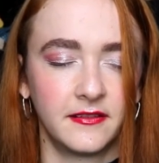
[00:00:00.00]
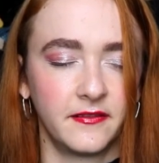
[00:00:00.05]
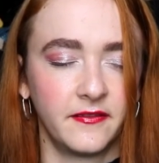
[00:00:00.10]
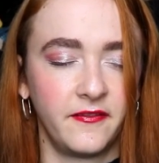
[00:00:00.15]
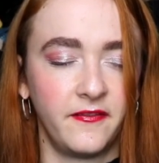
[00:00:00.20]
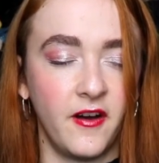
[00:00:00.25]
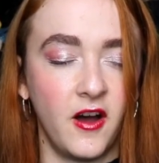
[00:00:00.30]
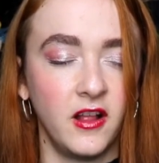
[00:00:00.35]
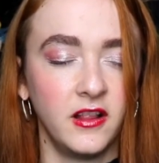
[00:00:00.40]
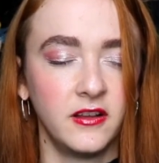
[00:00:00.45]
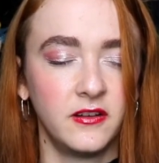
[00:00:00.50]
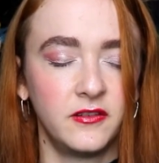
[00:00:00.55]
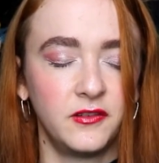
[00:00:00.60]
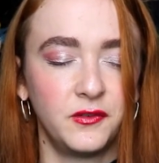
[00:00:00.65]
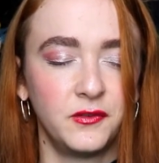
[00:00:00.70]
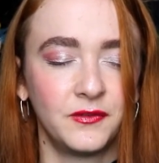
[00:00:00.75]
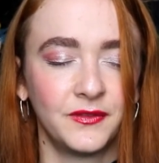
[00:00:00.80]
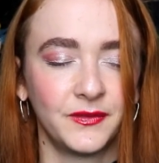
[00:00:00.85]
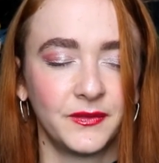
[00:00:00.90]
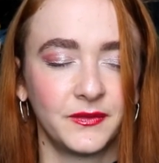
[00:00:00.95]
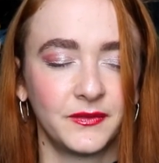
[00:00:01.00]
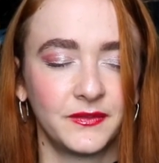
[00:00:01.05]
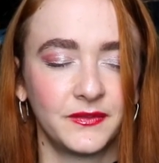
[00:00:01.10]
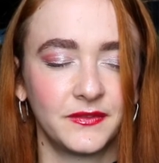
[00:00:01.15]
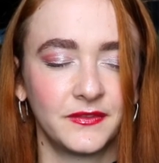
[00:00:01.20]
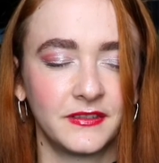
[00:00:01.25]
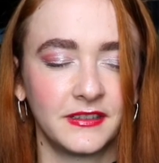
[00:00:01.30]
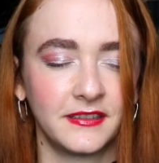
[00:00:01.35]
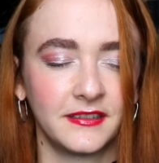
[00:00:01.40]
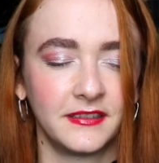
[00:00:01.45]
follow
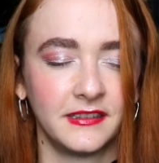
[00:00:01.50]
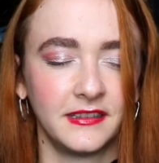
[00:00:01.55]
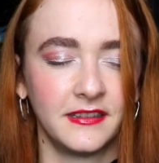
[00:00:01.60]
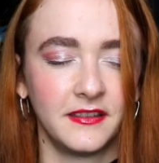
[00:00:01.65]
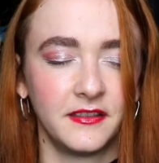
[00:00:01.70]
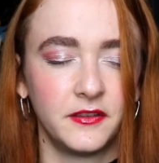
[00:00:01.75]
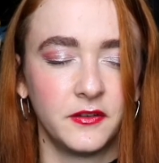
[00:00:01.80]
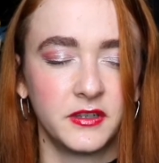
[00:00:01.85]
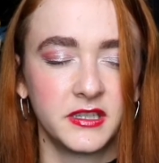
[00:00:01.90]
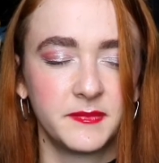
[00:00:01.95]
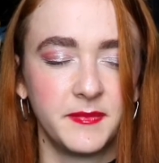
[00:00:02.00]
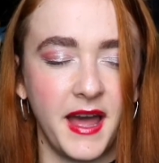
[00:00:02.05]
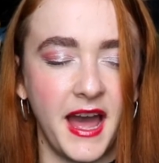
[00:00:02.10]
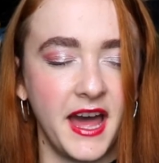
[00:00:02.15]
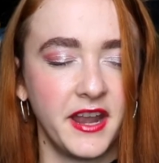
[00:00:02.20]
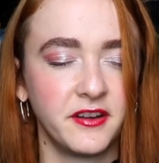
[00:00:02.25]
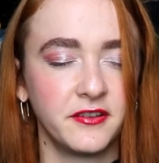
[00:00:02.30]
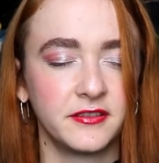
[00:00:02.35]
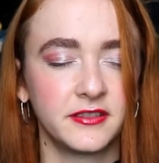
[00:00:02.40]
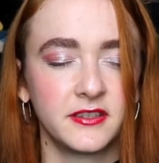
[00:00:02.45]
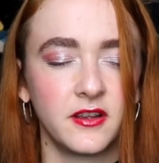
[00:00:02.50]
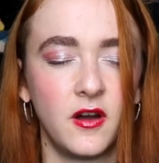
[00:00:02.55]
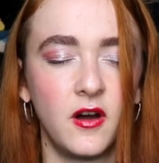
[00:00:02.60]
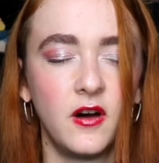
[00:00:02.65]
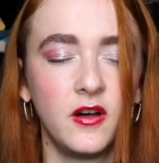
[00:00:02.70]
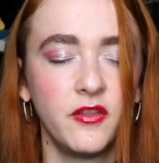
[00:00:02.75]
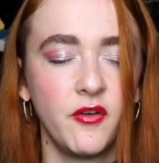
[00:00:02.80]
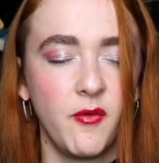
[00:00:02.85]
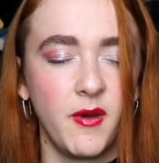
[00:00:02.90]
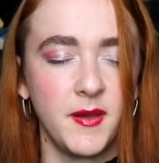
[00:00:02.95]
those patterns
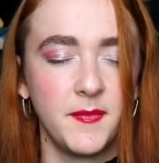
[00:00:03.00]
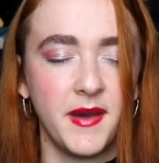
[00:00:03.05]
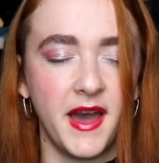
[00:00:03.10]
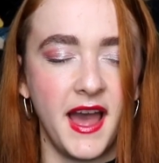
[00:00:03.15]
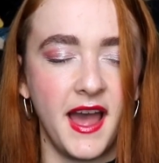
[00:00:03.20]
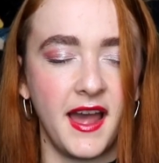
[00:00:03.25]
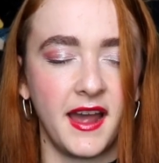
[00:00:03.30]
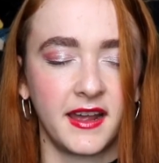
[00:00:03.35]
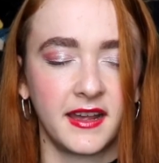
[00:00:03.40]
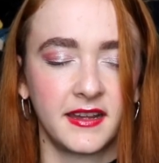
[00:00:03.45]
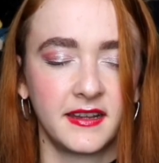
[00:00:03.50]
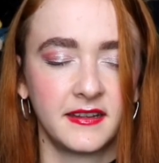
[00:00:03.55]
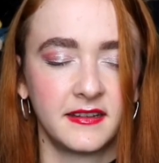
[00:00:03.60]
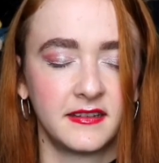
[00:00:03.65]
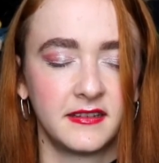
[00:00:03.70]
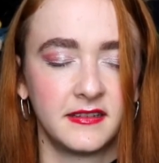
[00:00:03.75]
all the way back